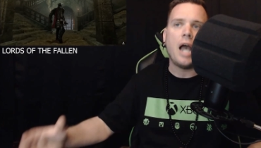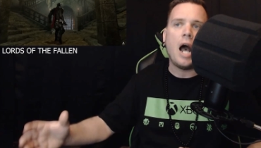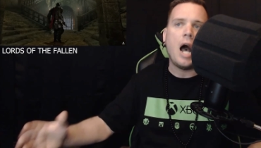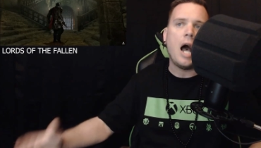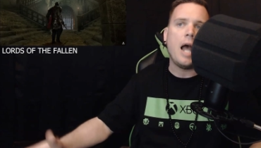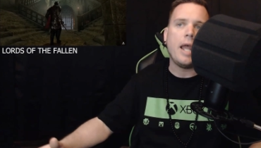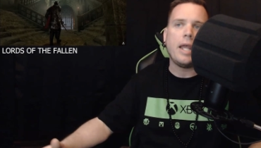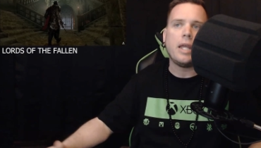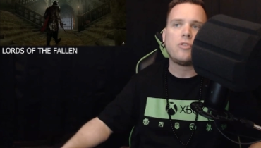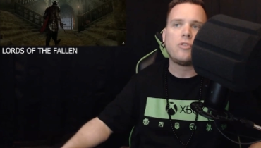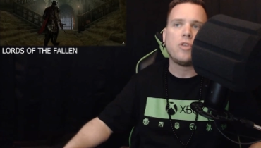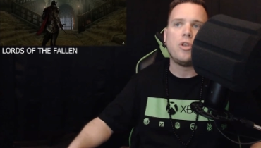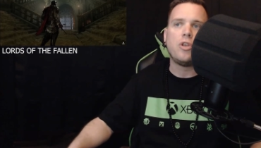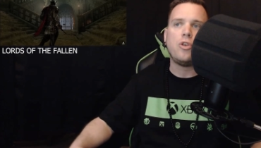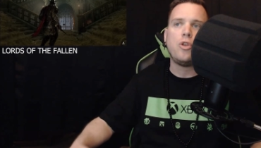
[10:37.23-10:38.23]

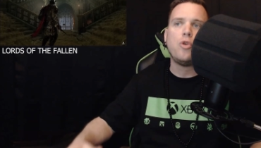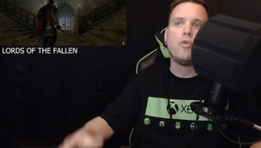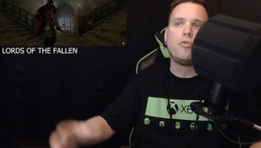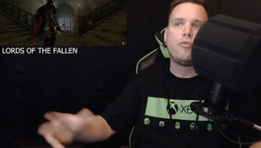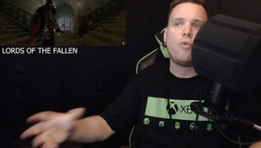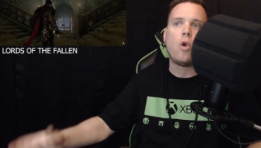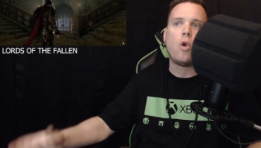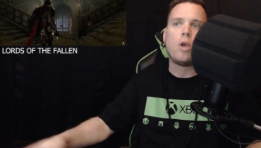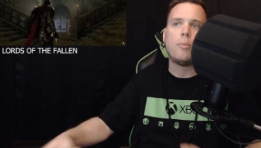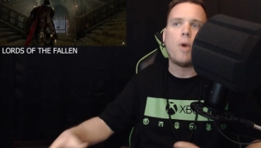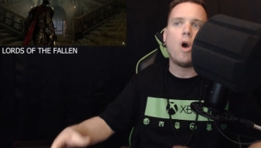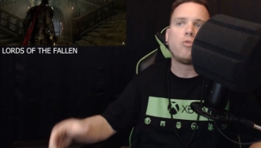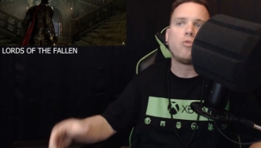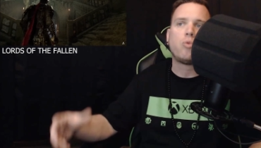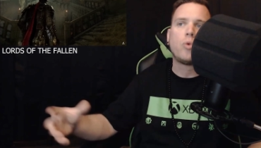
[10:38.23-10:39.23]
It's a new form
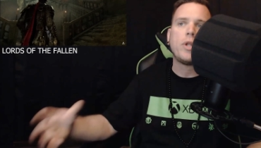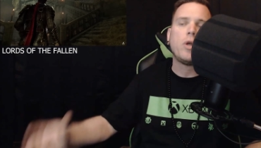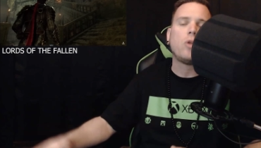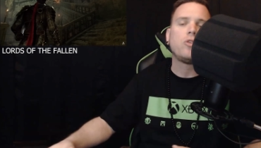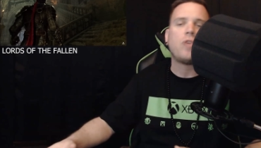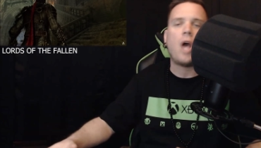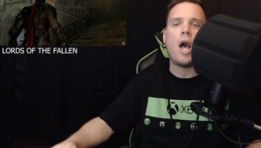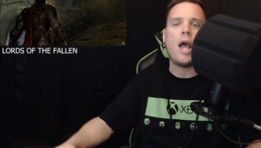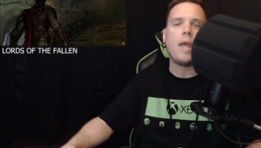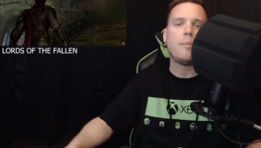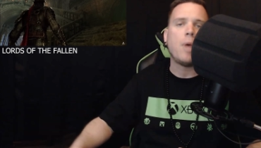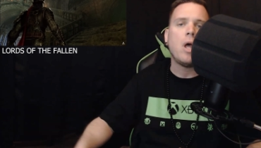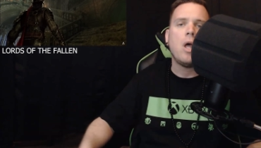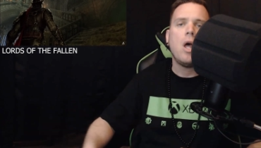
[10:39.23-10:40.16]
of real time